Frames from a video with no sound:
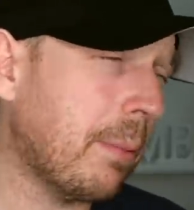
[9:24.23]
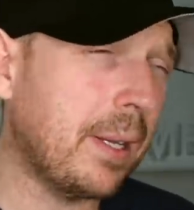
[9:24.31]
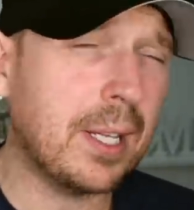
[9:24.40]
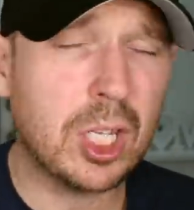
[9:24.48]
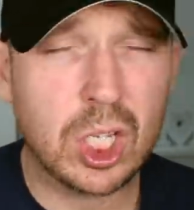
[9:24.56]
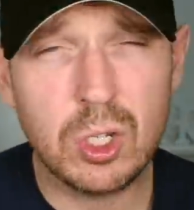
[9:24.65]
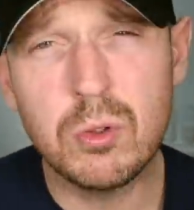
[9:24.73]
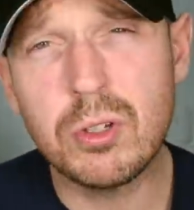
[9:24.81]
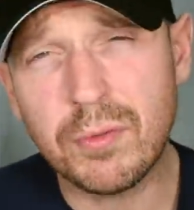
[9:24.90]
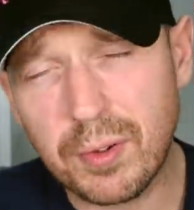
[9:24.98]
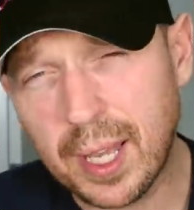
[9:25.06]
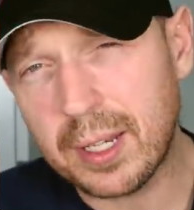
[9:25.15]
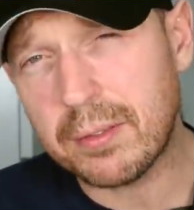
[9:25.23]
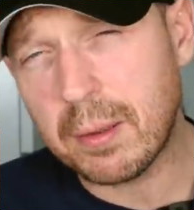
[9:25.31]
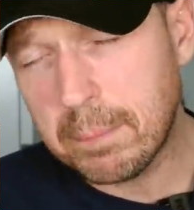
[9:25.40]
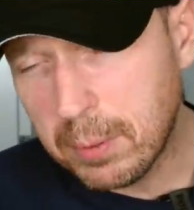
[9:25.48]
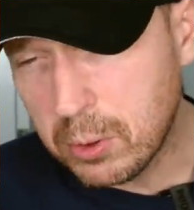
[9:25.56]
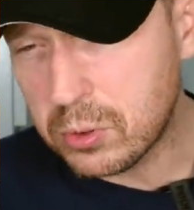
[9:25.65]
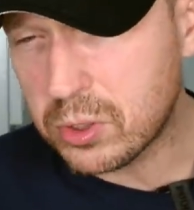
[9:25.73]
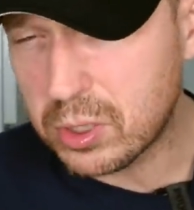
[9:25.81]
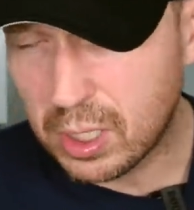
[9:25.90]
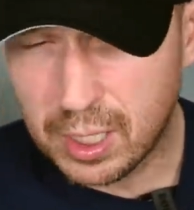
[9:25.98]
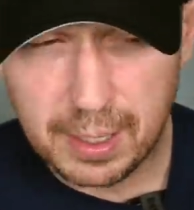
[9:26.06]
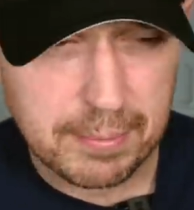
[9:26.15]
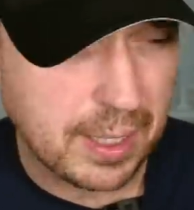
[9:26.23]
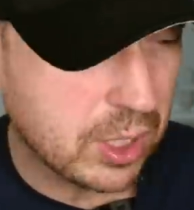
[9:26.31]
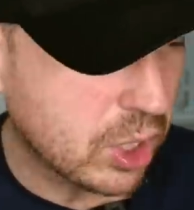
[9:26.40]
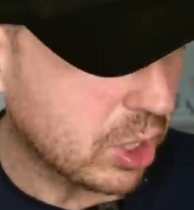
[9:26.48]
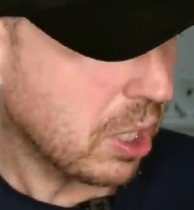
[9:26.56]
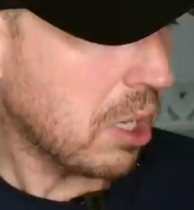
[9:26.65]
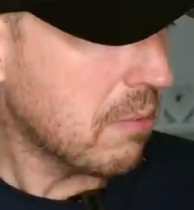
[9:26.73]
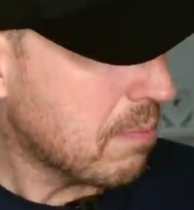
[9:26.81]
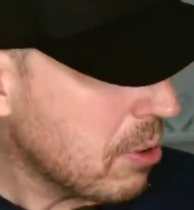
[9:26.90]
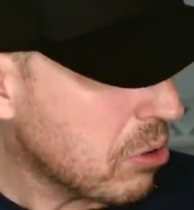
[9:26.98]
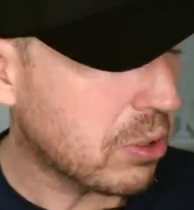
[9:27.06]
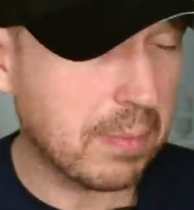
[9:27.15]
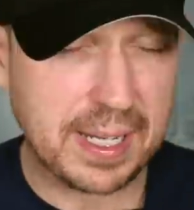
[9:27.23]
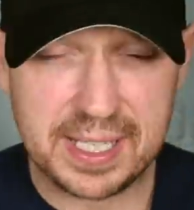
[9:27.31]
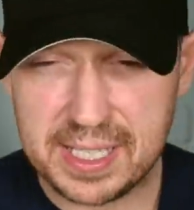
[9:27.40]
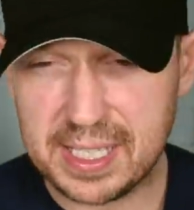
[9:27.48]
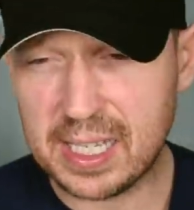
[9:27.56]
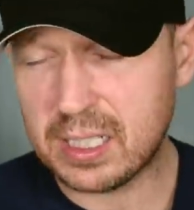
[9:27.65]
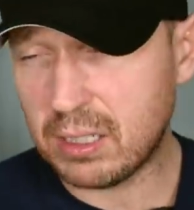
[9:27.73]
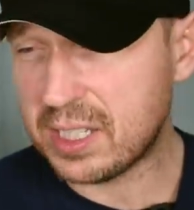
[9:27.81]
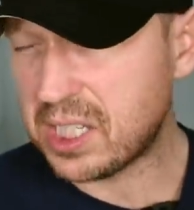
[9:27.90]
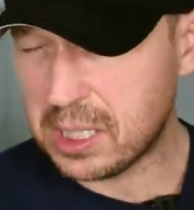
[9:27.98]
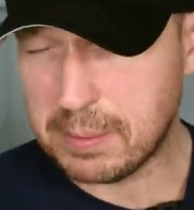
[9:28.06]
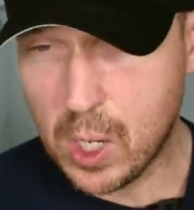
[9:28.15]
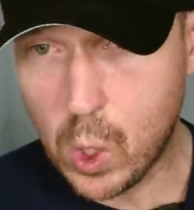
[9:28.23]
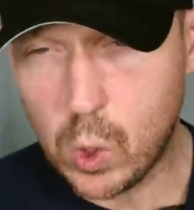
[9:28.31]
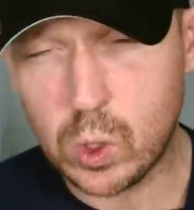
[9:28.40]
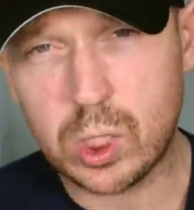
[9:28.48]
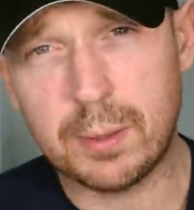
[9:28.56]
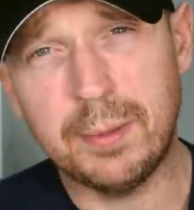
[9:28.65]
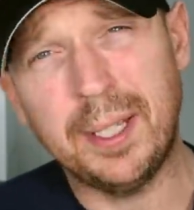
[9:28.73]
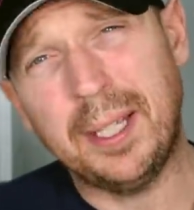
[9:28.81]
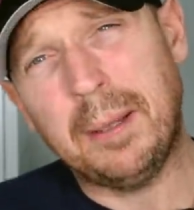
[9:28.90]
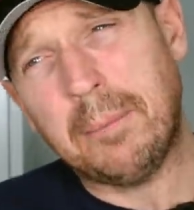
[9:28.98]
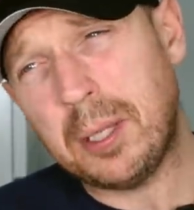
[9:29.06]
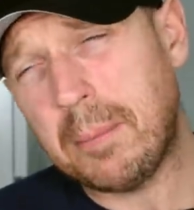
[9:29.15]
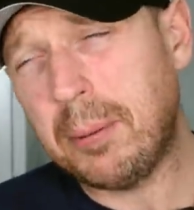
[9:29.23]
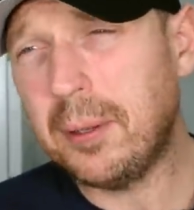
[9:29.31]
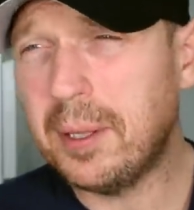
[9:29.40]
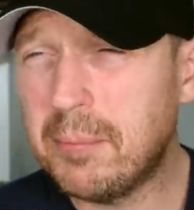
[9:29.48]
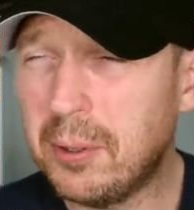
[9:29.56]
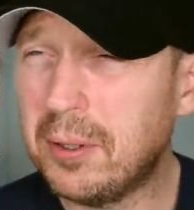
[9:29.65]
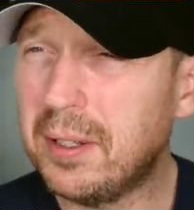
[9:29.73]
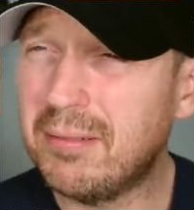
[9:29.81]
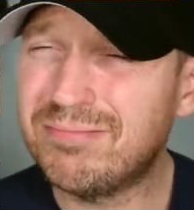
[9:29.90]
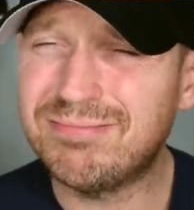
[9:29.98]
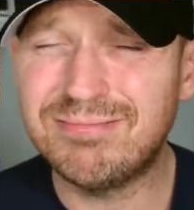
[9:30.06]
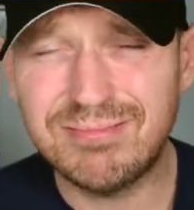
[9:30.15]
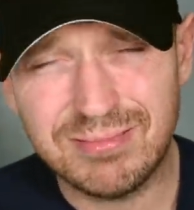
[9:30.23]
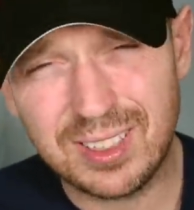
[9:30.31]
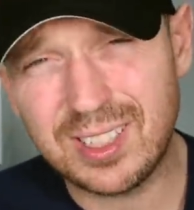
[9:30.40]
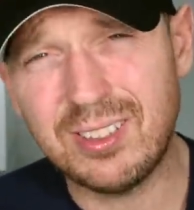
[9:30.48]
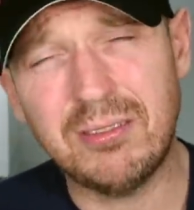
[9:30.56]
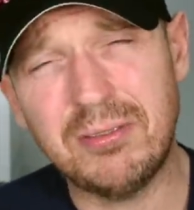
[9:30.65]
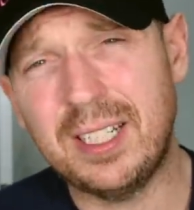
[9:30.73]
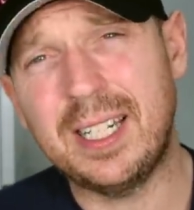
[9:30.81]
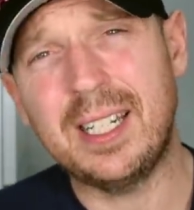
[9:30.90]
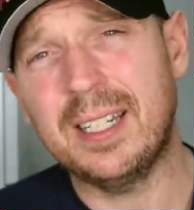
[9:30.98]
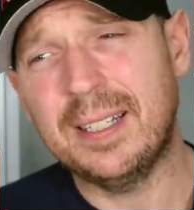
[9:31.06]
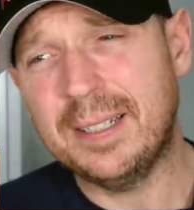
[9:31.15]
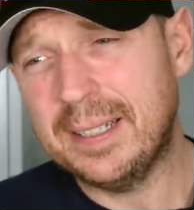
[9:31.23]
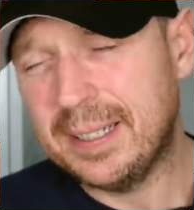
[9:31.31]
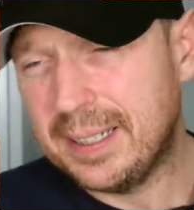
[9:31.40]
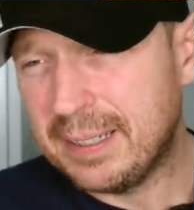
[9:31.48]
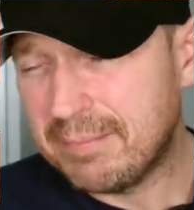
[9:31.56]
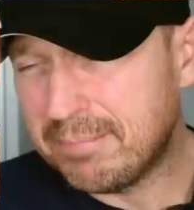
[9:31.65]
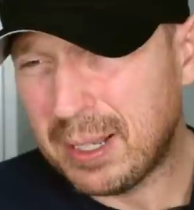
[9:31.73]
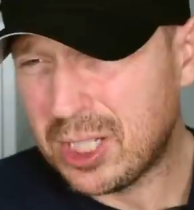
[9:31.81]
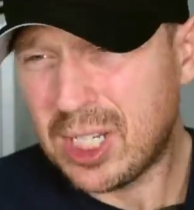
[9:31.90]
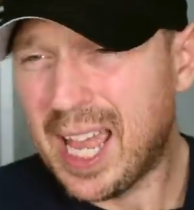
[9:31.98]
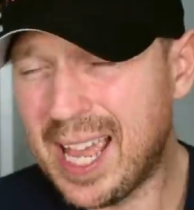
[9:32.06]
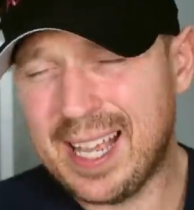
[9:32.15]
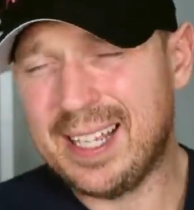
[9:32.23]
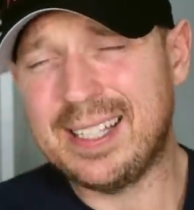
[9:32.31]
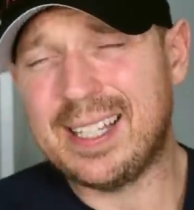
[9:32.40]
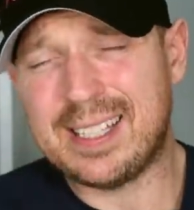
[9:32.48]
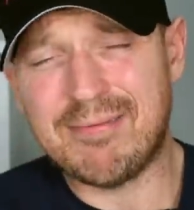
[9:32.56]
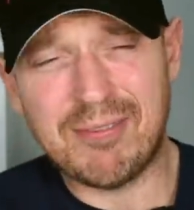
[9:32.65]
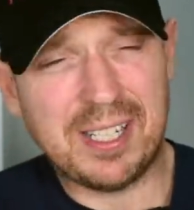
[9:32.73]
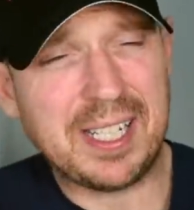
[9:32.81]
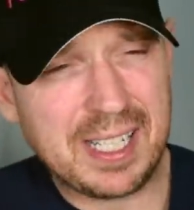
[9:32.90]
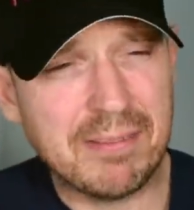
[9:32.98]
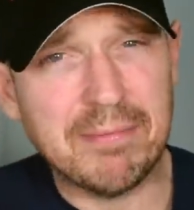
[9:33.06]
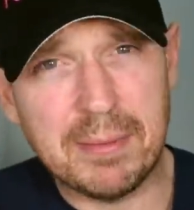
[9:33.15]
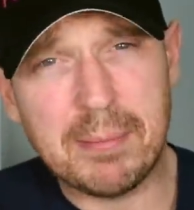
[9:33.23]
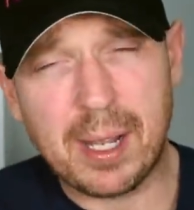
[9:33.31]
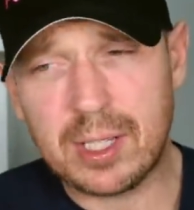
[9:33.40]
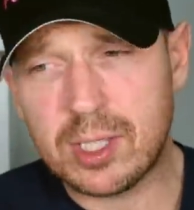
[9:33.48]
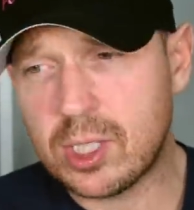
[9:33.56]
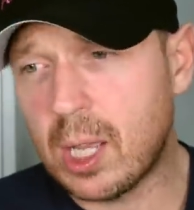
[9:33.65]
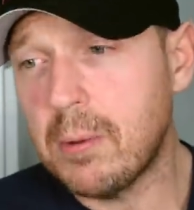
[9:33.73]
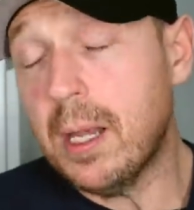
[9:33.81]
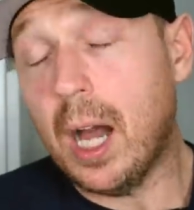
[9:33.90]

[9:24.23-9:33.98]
been a huge fan of the Boost. Um, it just, Boost makes it sound like it's going to be awesome. But you put them on and it's not really much at it. It doesn't really give me much. So